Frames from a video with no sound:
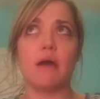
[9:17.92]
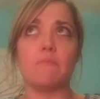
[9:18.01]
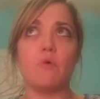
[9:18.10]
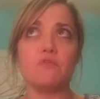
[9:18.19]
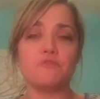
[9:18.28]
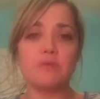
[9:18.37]

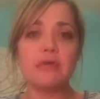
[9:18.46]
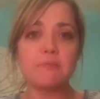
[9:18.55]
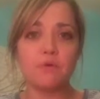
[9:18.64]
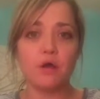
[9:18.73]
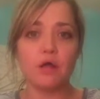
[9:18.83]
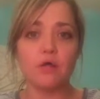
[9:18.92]
most
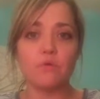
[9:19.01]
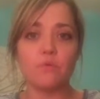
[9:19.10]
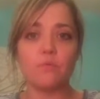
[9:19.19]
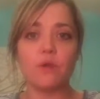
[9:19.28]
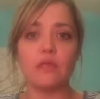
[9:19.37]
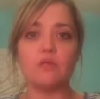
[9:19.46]

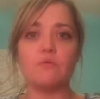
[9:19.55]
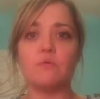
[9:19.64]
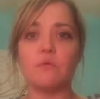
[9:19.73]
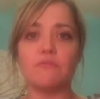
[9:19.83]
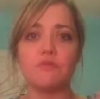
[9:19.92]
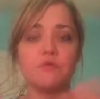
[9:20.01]
people,
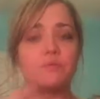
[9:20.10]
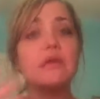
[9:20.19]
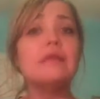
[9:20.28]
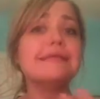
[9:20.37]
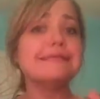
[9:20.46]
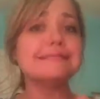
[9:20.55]
if you're
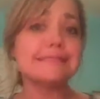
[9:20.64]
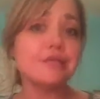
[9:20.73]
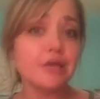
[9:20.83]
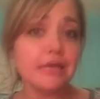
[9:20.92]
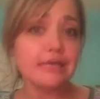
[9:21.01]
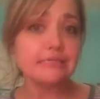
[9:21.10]
really
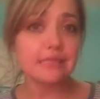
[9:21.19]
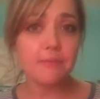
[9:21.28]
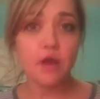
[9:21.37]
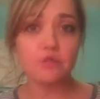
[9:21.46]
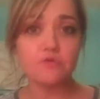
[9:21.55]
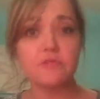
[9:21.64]
serious
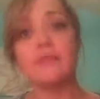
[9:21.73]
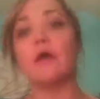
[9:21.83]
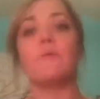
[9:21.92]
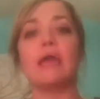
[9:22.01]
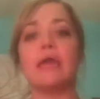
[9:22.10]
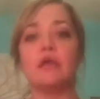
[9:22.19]
about losing that
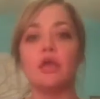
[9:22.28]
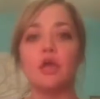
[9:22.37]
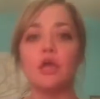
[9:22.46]
weight,